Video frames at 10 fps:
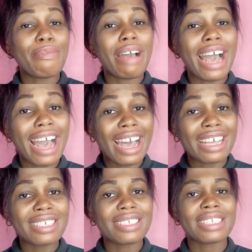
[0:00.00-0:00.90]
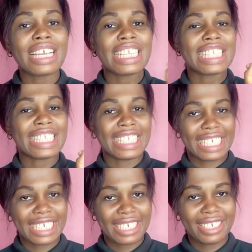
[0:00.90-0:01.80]
them as
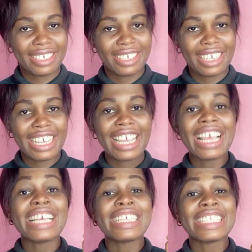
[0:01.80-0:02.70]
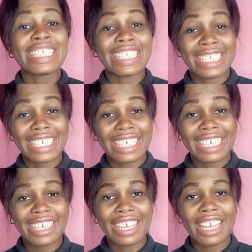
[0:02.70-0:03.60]
t, t.
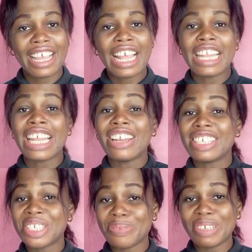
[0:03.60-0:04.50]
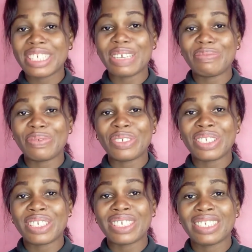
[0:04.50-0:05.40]
Now let's see some examples.
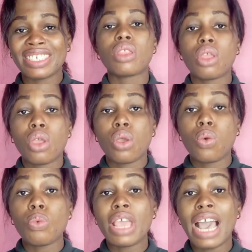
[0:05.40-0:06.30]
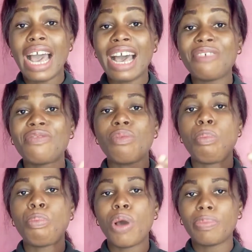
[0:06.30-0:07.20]
We have
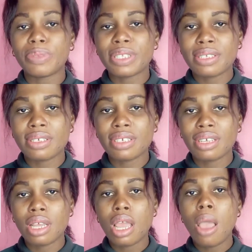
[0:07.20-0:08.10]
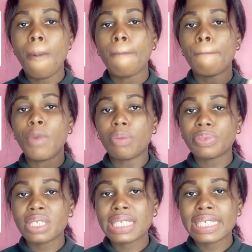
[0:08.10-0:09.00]
mopped,
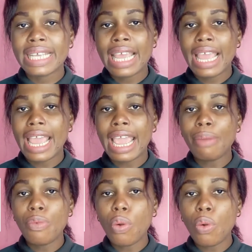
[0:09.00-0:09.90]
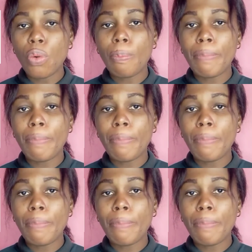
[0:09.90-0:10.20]
mopped, mopped,